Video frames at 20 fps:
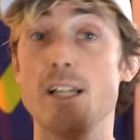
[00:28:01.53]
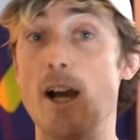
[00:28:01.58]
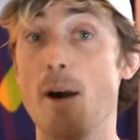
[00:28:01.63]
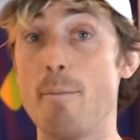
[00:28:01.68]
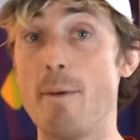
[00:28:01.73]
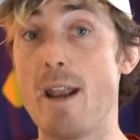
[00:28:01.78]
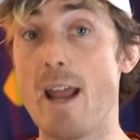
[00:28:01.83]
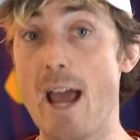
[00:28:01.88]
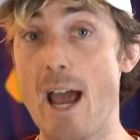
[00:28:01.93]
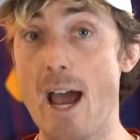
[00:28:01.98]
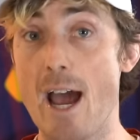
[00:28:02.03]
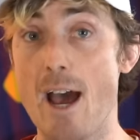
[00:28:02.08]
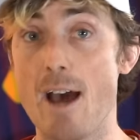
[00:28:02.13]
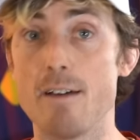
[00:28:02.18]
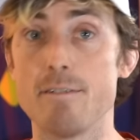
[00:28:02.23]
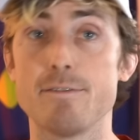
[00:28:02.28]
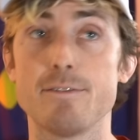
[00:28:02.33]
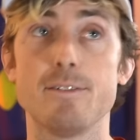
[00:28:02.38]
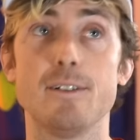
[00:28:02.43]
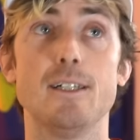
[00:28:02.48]
up at
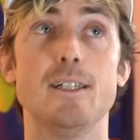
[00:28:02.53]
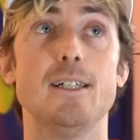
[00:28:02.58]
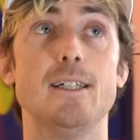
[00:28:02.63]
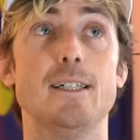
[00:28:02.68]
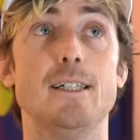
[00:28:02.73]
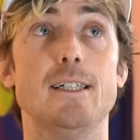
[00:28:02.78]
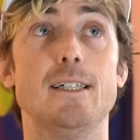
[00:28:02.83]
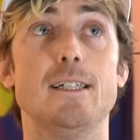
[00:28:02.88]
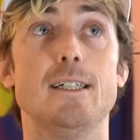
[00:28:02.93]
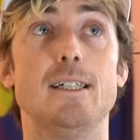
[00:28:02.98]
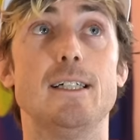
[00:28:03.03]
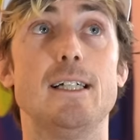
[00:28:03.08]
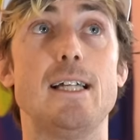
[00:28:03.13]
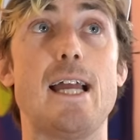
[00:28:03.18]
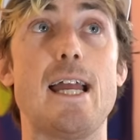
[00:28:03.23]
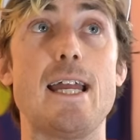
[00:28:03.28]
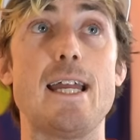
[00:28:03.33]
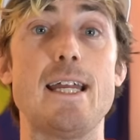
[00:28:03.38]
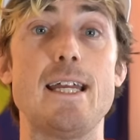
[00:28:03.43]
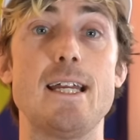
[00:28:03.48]
half.
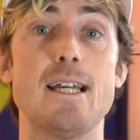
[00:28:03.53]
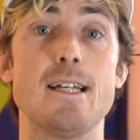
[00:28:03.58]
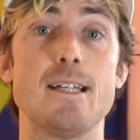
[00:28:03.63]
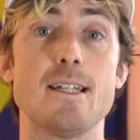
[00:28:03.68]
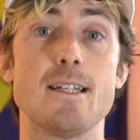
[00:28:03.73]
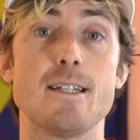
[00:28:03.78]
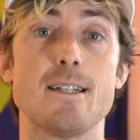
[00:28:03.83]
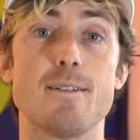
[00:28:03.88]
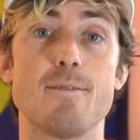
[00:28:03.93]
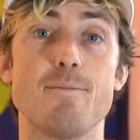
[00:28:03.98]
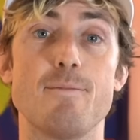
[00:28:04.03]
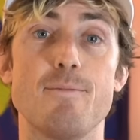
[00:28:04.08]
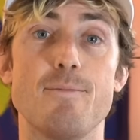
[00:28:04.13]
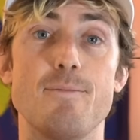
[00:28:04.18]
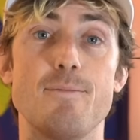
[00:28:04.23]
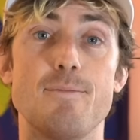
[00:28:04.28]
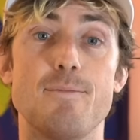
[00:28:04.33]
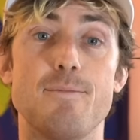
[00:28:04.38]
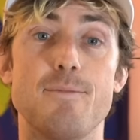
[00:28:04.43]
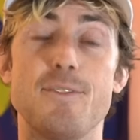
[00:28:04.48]
And
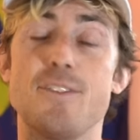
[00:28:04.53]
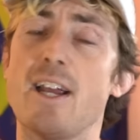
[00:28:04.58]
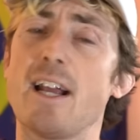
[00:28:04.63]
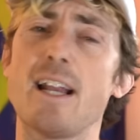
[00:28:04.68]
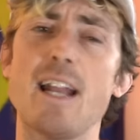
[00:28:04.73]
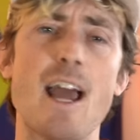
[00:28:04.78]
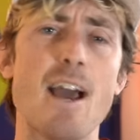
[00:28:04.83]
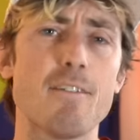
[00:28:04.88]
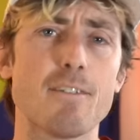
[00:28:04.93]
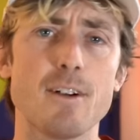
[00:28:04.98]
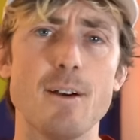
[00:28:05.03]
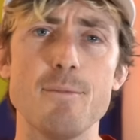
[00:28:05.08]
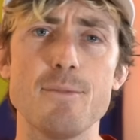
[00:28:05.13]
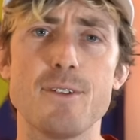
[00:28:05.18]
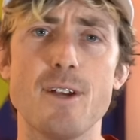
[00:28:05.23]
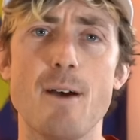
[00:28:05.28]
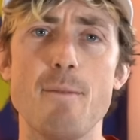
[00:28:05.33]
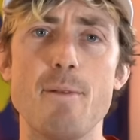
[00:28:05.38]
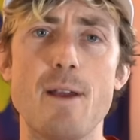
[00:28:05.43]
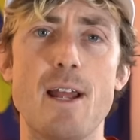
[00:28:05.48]
second half comes
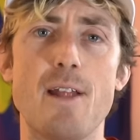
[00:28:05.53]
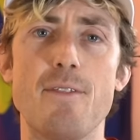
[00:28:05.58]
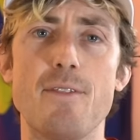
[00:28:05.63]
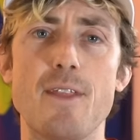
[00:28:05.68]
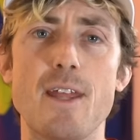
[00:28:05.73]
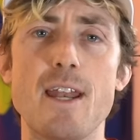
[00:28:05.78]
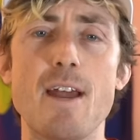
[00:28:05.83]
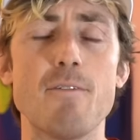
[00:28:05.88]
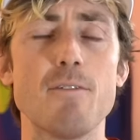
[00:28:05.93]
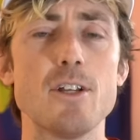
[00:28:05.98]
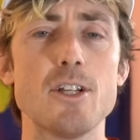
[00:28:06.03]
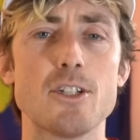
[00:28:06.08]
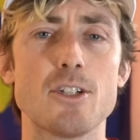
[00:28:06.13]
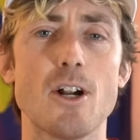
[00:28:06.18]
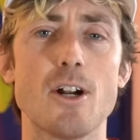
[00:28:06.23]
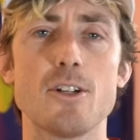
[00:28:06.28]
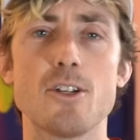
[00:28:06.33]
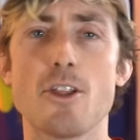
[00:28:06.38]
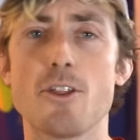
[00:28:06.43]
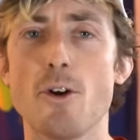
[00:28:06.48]
up, and they definitely
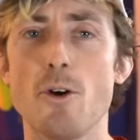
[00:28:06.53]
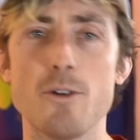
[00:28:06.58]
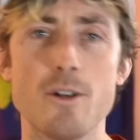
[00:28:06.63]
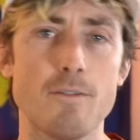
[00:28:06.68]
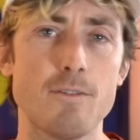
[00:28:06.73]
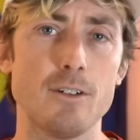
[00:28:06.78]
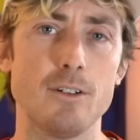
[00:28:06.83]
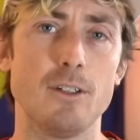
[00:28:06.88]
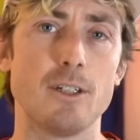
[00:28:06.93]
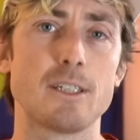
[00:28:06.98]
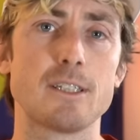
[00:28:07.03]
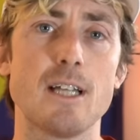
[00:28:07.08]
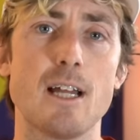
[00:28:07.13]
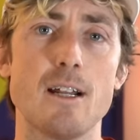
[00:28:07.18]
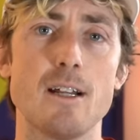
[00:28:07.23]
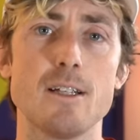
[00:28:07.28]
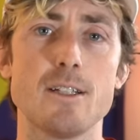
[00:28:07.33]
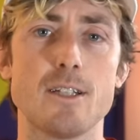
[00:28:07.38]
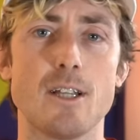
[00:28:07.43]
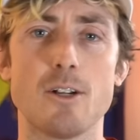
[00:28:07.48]
start to throw different looks at
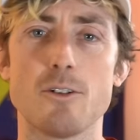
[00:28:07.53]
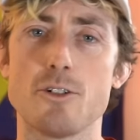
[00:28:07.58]
us.